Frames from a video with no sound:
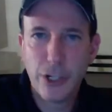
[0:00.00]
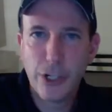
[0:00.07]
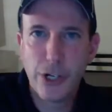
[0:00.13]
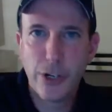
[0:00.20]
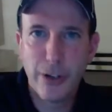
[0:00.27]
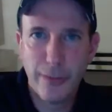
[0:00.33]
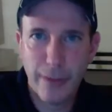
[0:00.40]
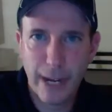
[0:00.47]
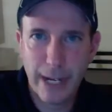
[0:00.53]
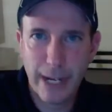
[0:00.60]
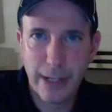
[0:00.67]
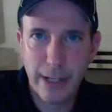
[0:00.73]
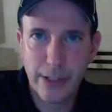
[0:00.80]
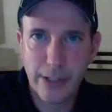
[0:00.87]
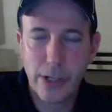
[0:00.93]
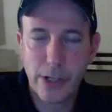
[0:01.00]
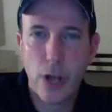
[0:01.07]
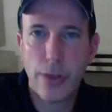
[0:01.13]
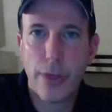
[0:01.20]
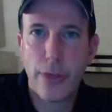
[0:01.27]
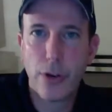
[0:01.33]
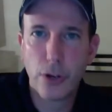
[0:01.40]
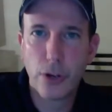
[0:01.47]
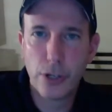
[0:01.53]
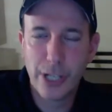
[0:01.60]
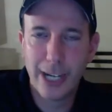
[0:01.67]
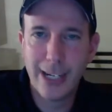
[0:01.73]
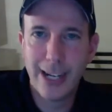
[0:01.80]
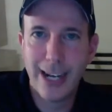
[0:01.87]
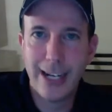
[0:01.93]
year in Vegas on Thursday
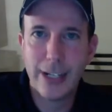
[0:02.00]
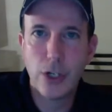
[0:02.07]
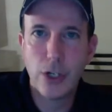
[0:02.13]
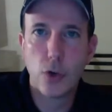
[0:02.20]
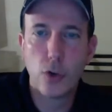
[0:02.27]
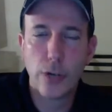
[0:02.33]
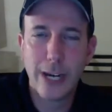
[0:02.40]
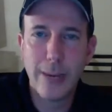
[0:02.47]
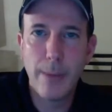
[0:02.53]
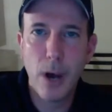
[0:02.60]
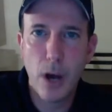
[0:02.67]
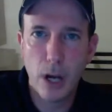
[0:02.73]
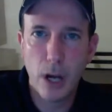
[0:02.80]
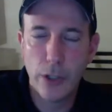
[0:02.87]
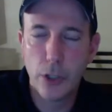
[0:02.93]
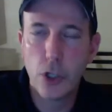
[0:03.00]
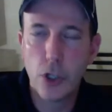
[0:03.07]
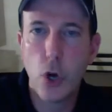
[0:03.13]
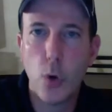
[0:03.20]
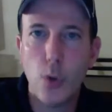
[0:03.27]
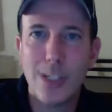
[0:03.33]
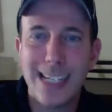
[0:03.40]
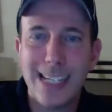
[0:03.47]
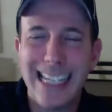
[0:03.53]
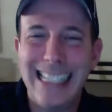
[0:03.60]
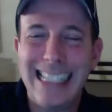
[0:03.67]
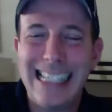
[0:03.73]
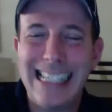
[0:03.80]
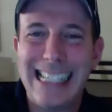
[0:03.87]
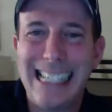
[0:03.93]
night, Kareem Hunt goes
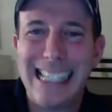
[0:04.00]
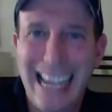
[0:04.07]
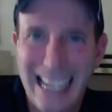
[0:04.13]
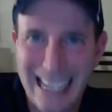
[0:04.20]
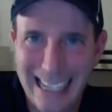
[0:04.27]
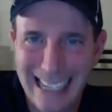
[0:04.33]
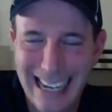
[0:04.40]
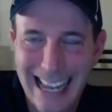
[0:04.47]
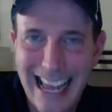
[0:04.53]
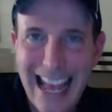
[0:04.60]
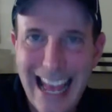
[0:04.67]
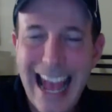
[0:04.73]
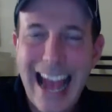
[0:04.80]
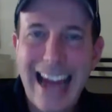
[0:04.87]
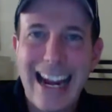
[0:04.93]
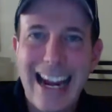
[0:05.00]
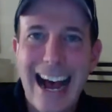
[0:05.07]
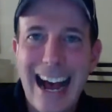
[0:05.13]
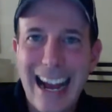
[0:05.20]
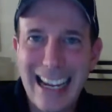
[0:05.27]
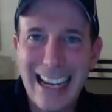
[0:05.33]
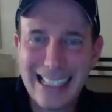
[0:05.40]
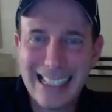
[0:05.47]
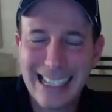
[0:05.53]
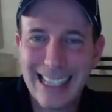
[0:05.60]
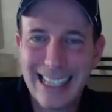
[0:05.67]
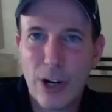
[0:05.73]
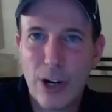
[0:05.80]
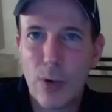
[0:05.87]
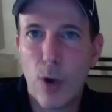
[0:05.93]
insane. And I sit
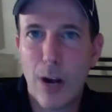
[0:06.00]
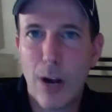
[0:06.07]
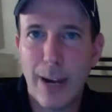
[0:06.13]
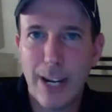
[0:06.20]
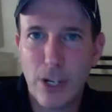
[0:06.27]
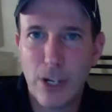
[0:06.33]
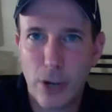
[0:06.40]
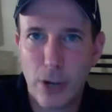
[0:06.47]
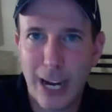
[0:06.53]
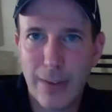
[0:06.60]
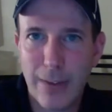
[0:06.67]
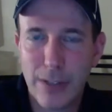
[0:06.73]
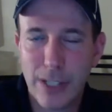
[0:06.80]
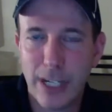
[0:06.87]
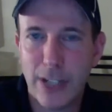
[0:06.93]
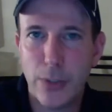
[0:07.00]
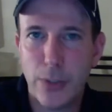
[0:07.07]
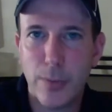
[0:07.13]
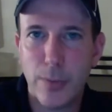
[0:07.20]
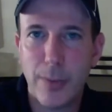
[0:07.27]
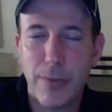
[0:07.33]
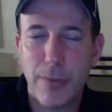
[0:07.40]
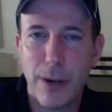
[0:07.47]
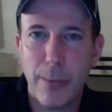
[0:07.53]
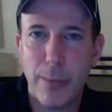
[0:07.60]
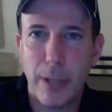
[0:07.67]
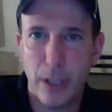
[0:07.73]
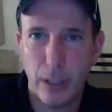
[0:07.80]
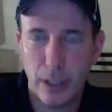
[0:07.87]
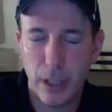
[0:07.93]
there in one of my drafts that I do with my friend
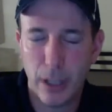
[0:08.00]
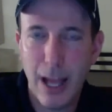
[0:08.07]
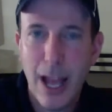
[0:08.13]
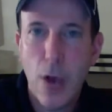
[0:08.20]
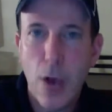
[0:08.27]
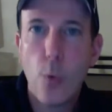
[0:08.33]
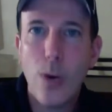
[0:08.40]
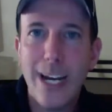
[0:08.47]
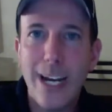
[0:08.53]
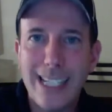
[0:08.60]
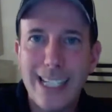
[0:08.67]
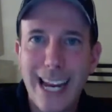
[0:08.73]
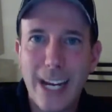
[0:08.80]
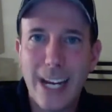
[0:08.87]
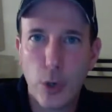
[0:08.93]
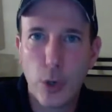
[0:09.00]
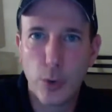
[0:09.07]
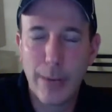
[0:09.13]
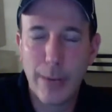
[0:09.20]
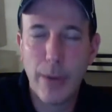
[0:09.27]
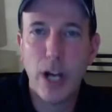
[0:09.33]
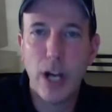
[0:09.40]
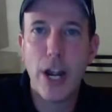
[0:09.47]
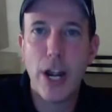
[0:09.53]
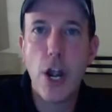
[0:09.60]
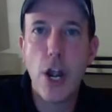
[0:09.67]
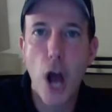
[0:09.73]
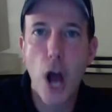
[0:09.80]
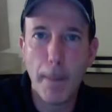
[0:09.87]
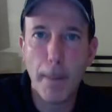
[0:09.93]
Bill. We take Kareem Hunt
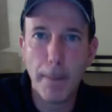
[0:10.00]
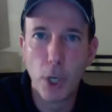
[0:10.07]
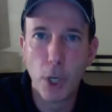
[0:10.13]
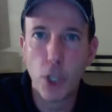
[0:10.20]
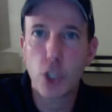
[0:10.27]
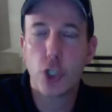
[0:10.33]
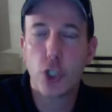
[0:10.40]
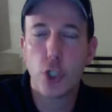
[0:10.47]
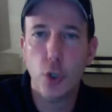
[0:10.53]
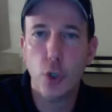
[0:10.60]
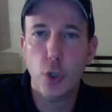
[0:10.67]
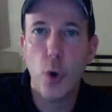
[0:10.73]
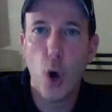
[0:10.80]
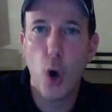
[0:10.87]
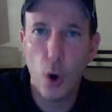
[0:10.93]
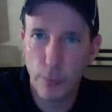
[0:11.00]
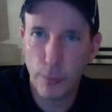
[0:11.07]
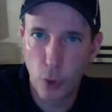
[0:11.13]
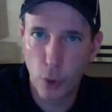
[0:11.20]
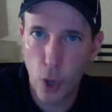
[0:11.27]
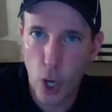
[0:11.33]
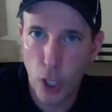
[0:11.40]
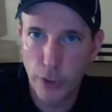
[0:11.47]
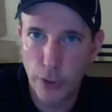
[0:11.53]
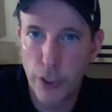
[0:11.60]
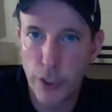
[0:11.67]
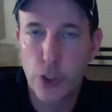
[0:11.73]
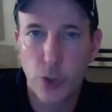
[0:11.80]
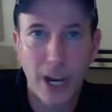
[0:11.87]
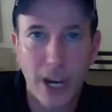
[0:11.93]
number 2 overall in the
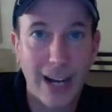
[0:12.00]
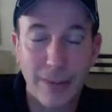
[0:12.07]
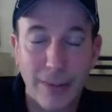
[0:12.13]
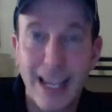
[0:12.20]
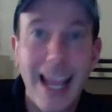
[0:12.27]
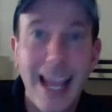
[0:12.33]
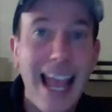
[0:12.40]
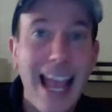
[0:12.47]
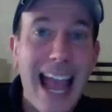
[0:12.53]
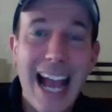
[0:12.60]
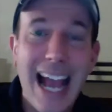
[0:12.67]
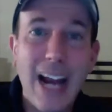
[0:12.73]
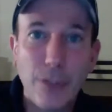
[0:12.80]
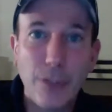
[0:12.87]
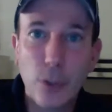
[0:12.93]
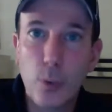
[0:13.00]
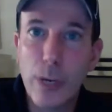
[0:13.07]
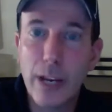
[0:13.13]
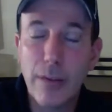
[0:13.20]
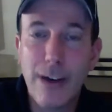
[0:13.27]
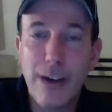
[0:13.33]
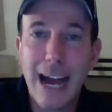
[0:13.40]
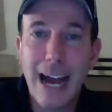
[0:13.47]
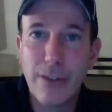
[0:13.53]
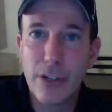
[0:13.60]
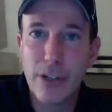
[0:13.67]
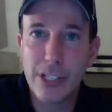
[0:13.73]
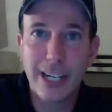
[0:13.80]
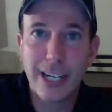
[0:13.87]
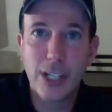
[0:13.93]
draft. After week 5 or
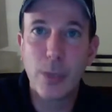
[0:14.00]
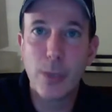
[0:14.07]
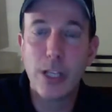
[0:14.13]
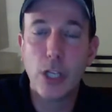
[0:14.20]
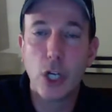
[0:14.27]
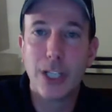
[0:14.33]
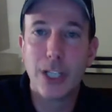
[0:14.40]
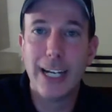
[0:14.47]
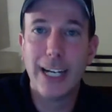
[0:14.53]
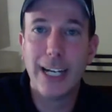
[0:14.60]
6, we look like